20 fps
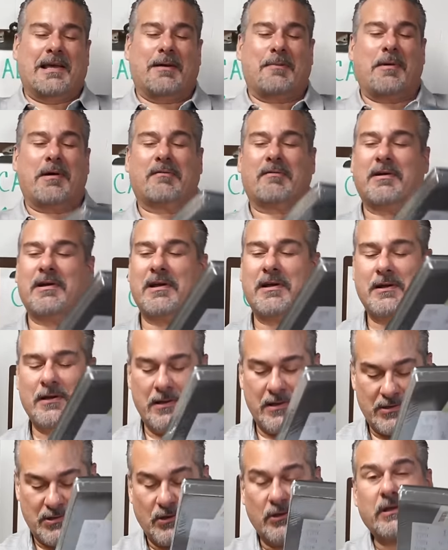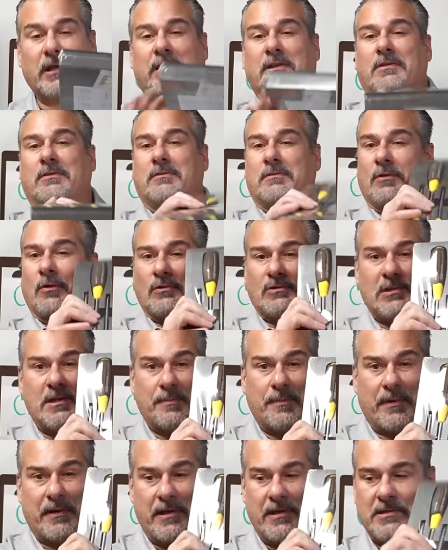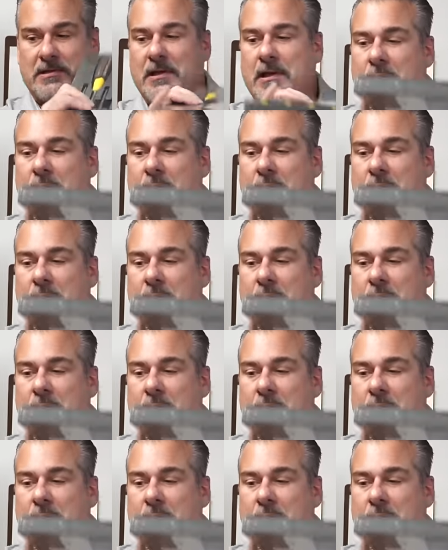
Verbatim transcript: yeah, my running. So yeah, don't sleep on these.